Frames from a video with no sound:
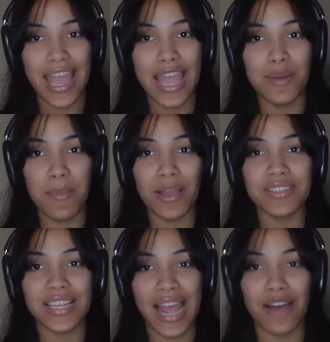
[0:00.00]
and
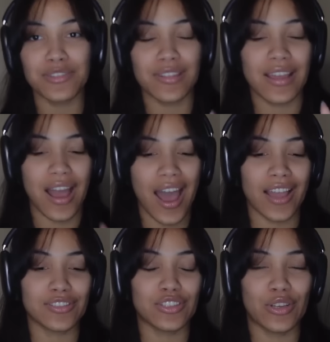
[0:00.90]
mails it out to the
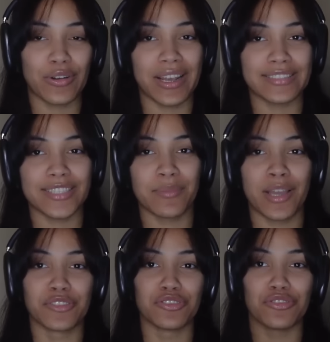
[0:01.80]
guys to create some
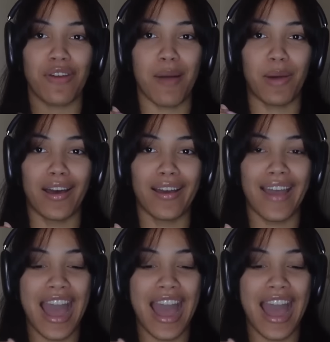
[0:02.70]
drama.